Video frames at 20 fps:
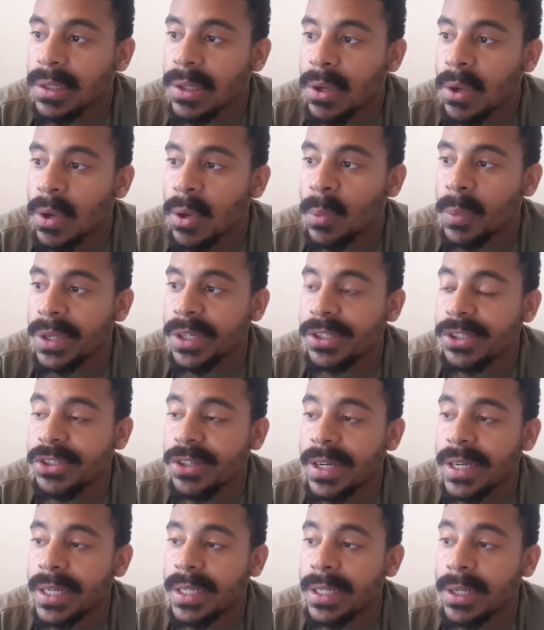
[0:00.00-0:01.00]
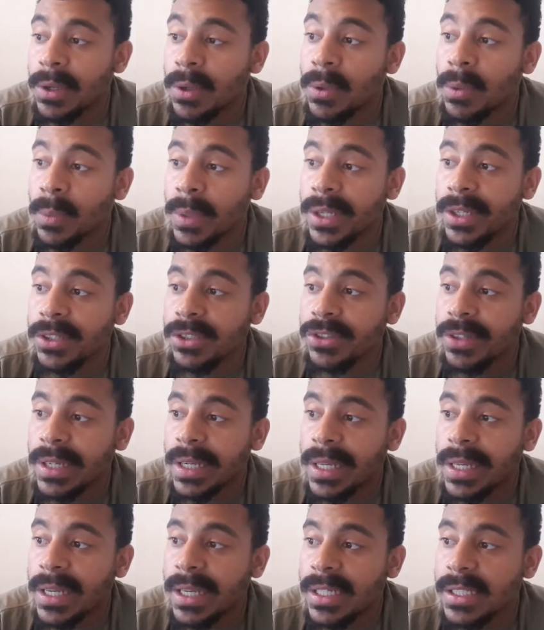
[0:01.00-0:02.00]
on when your
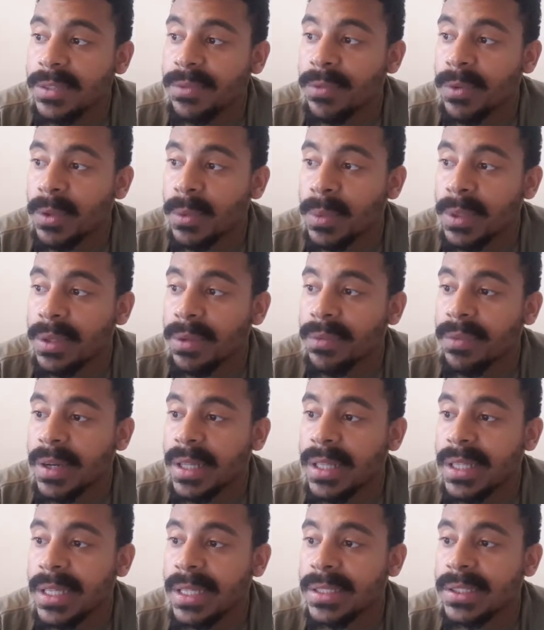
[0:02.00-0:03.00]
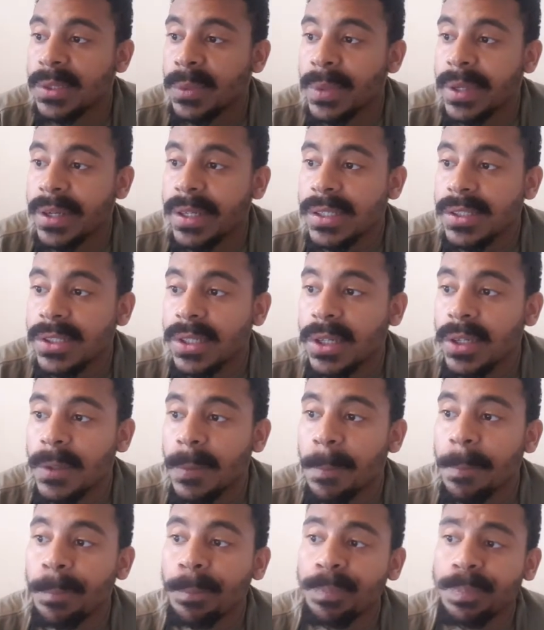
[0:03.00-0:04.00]
training ends for when you finally get to wear it.
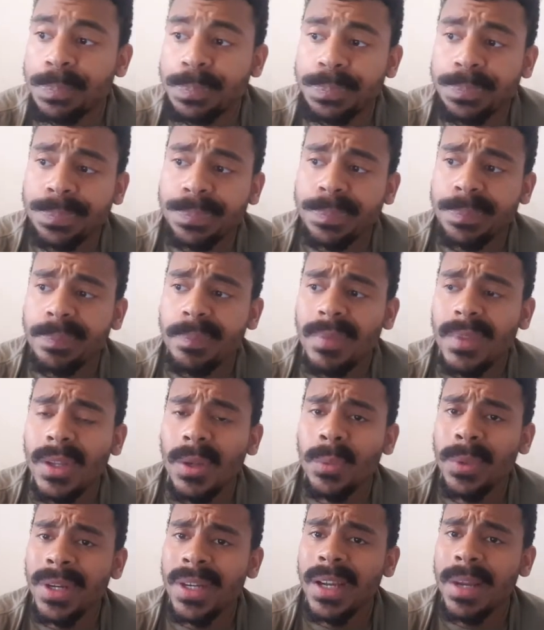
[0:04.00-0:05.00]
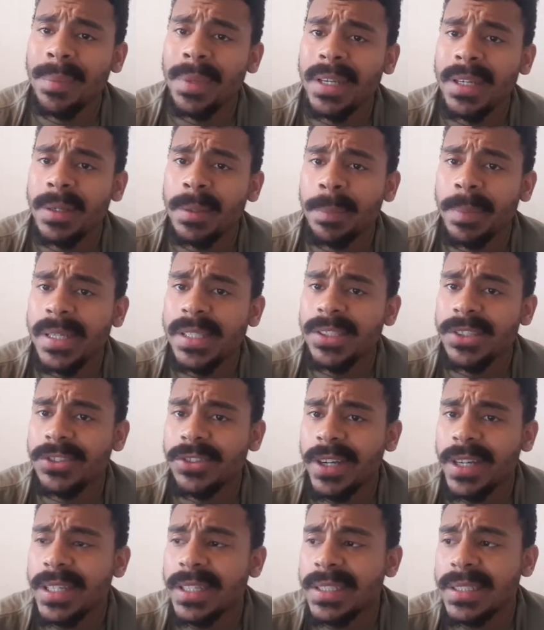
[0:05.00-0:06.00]
So when you're coming into basic
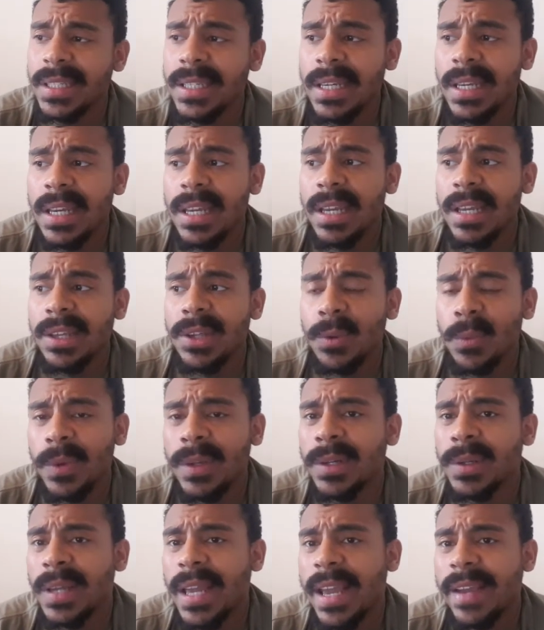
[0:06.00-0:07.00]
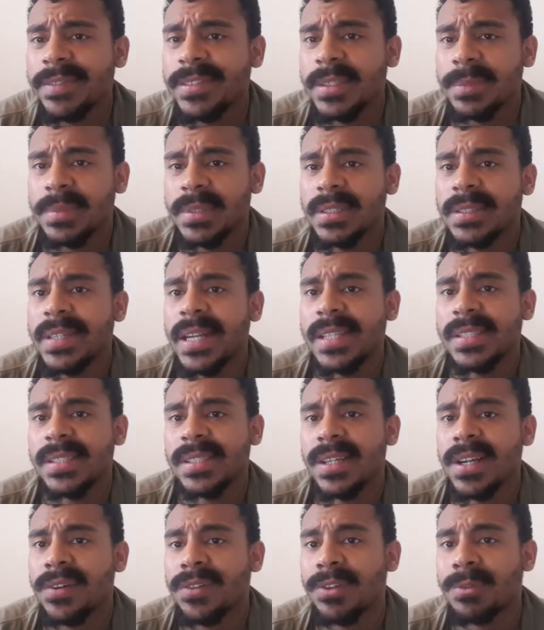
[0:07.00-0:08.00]
training, you want to have something nice
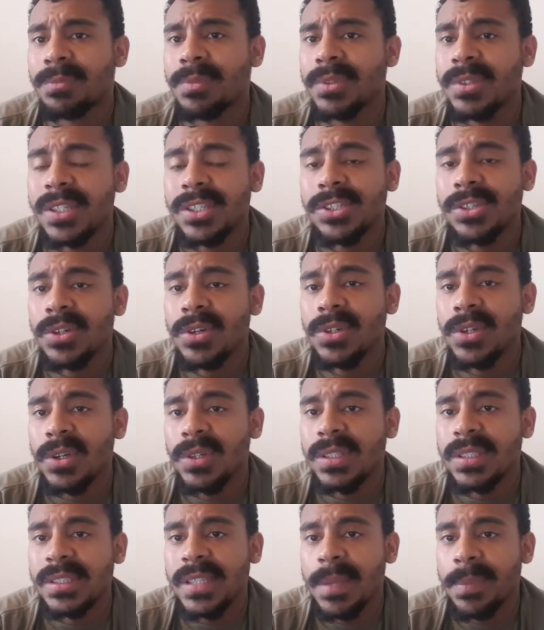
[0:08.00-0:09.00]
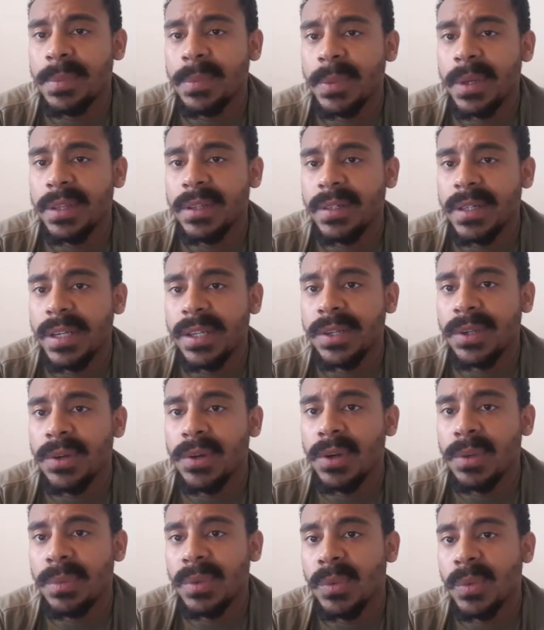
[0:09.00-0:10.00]
and comfortable because you don't know the type of weather that you're
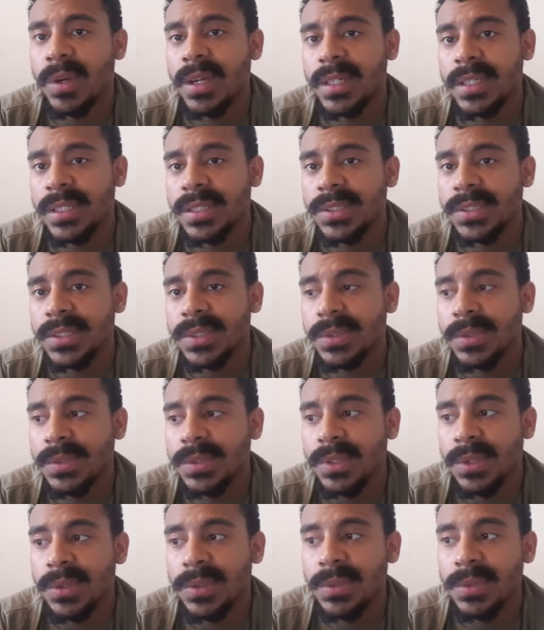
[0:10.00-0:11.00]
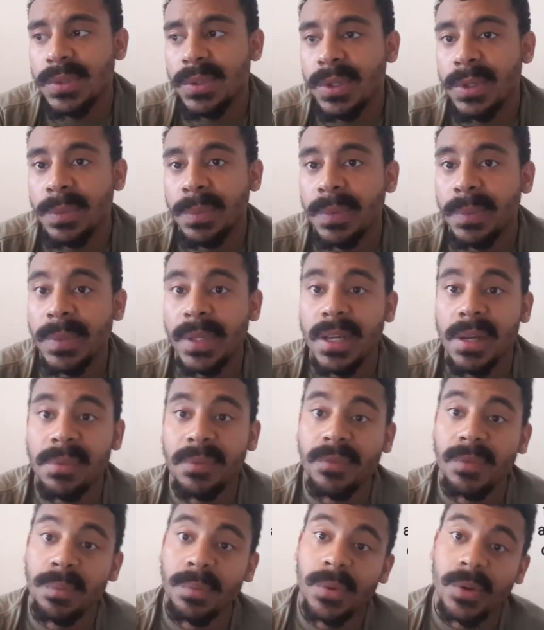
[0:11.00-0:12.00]
going to be walking into. So you could be
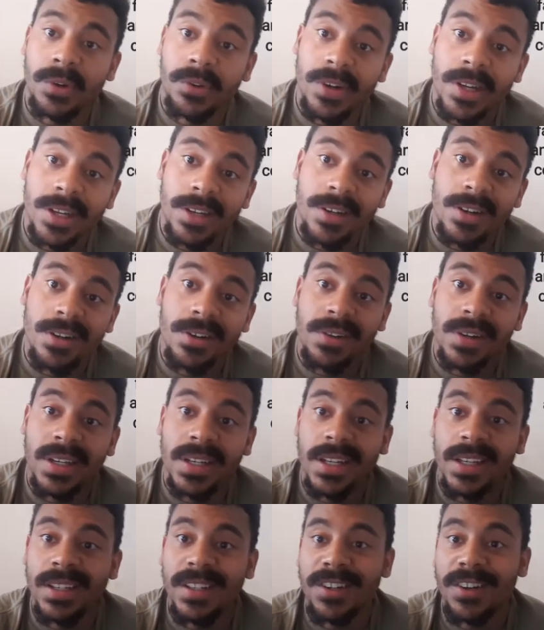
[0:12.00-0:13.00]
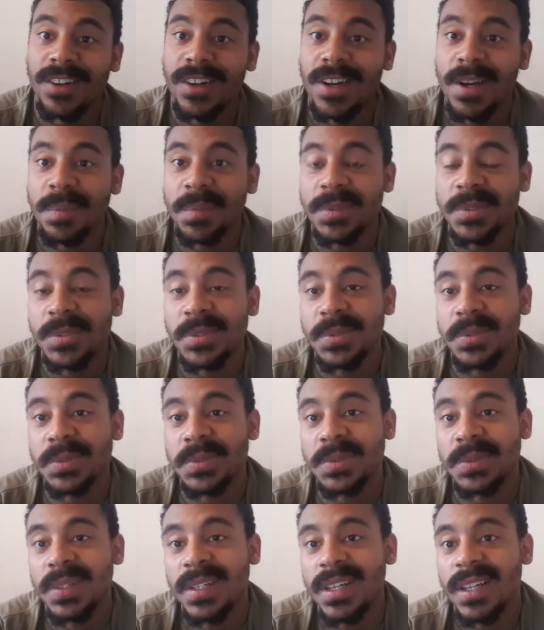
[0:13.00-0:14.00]
coming from Puerto Rico and then you're coming
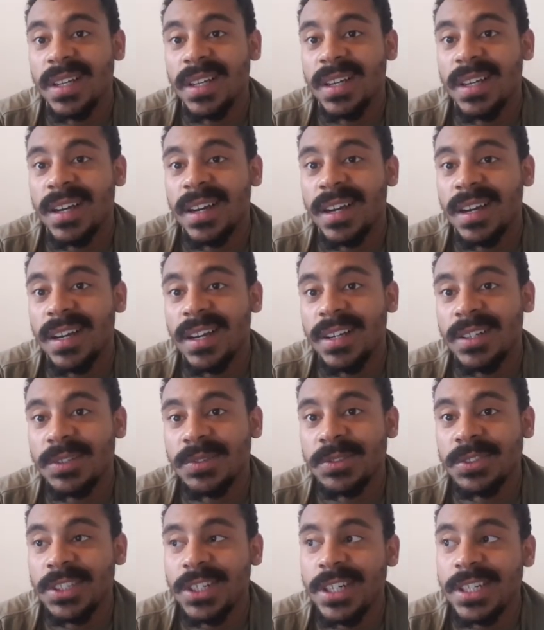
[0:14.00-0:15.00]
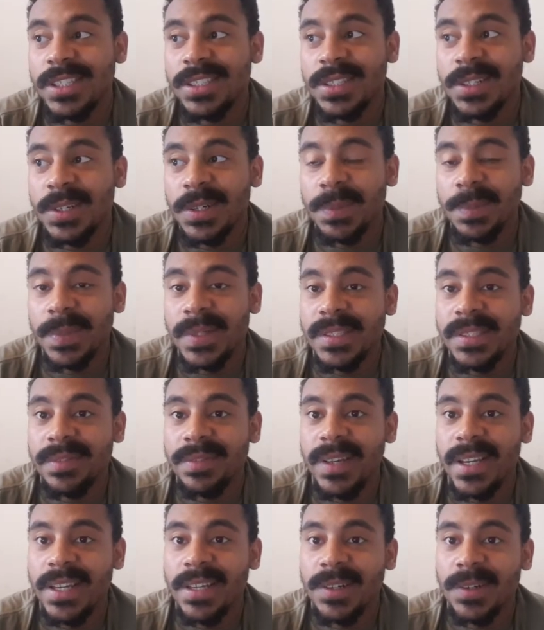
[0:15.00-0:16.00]
to New Jersey or
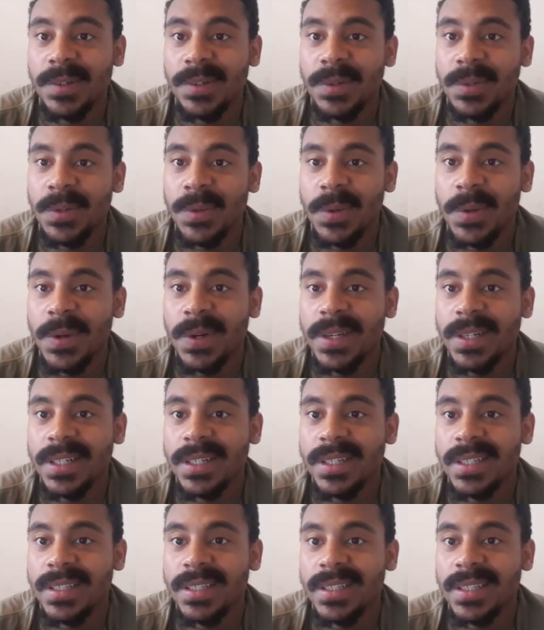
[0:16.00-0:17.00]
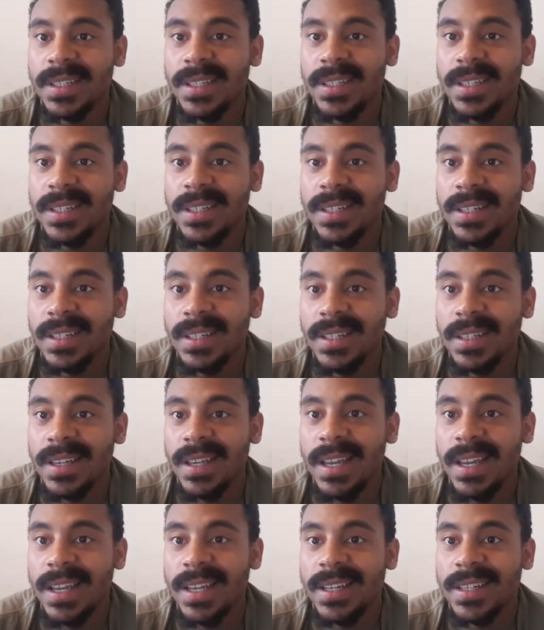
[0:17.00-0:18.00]
Pennsylvania or New York,
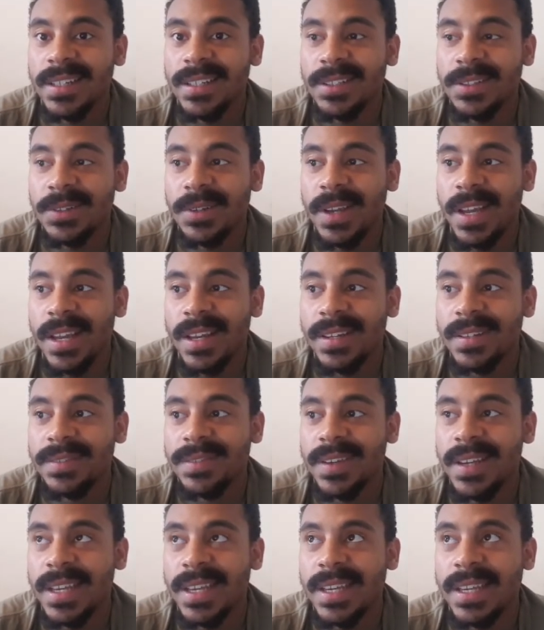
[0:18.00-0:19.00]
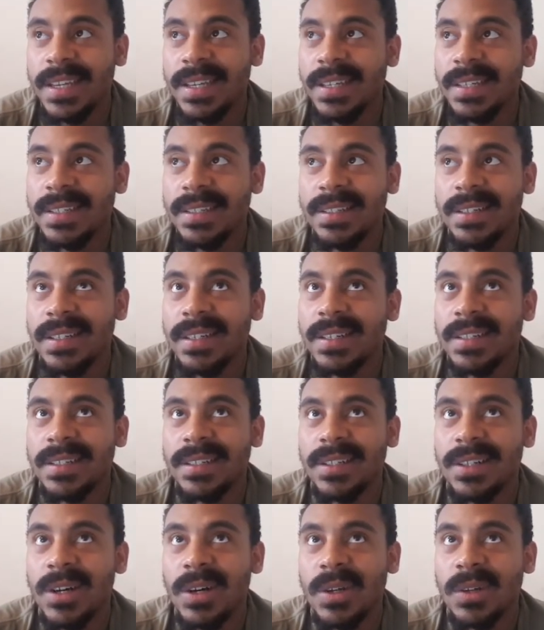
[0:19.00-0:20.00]
and you have a
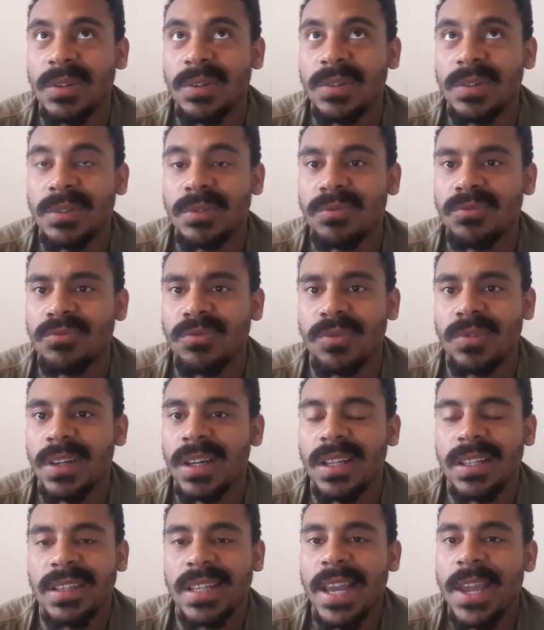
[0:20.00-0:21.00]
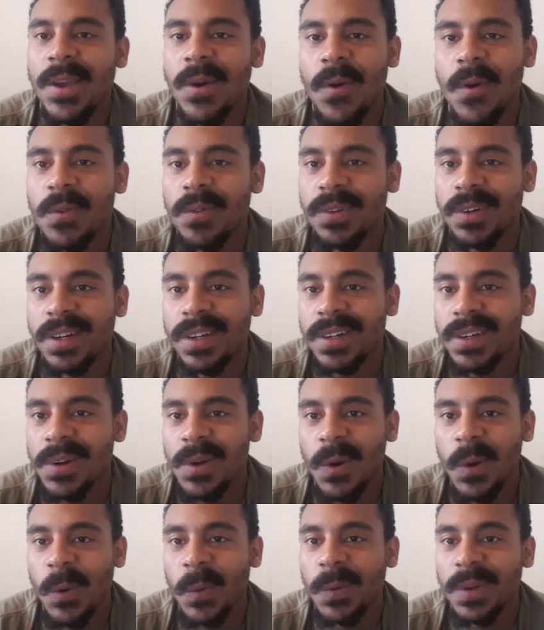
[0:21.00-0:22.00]
layover
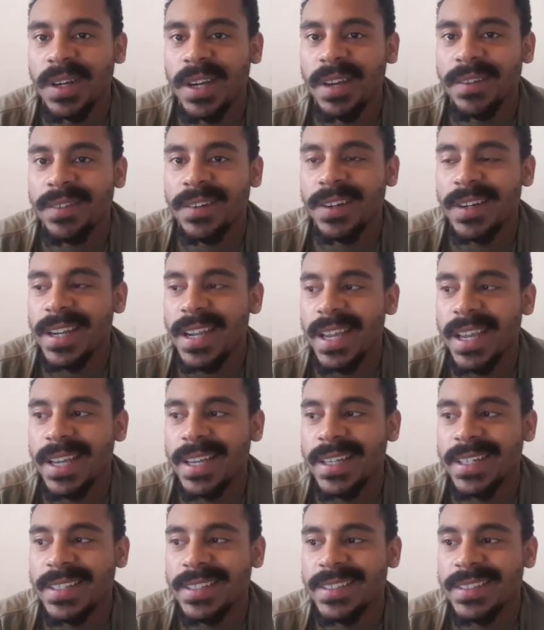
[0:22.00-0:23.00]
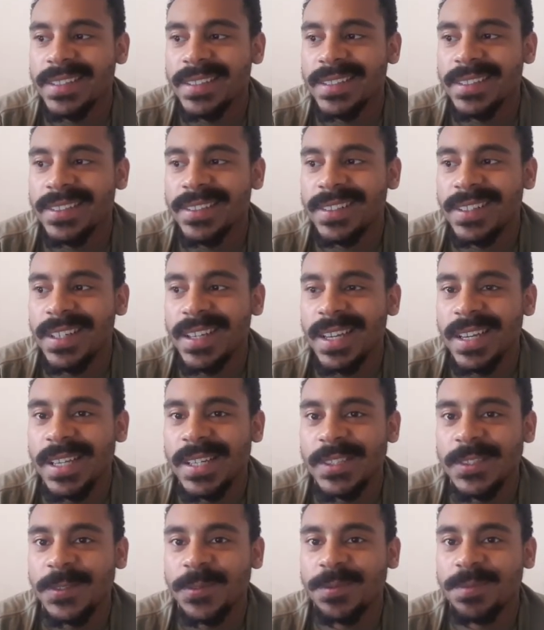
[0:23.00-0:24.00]
or whatever, and
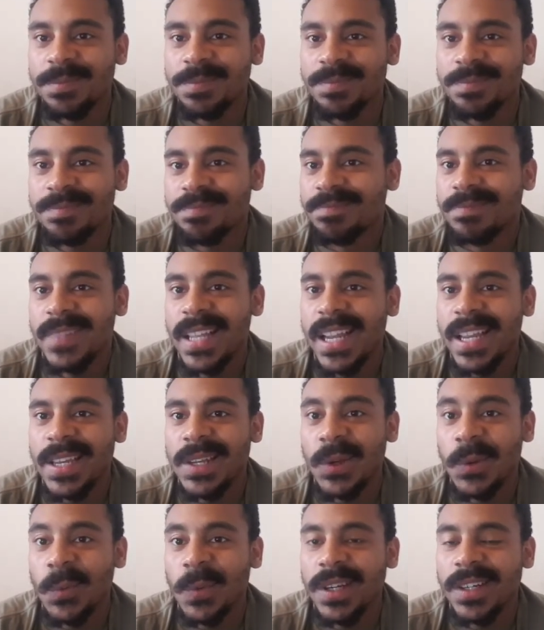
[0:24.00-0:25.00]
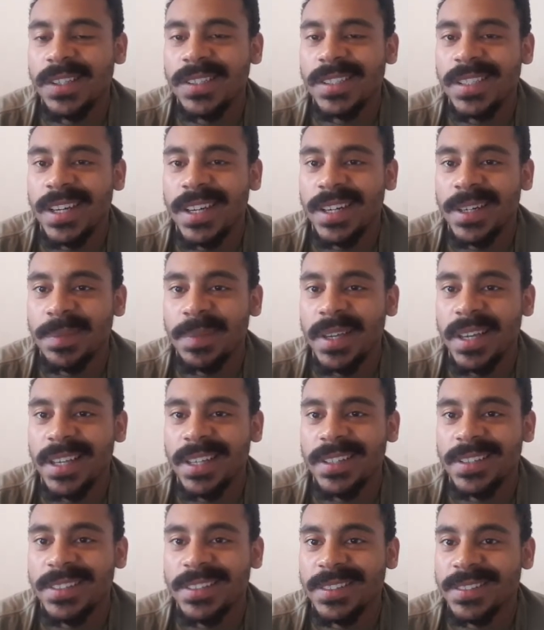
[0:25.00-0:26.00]
it's like in the wintertime,
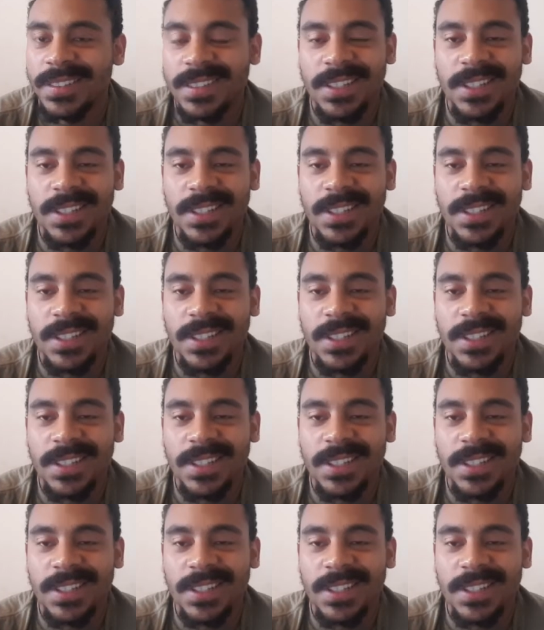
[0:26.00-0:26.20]
and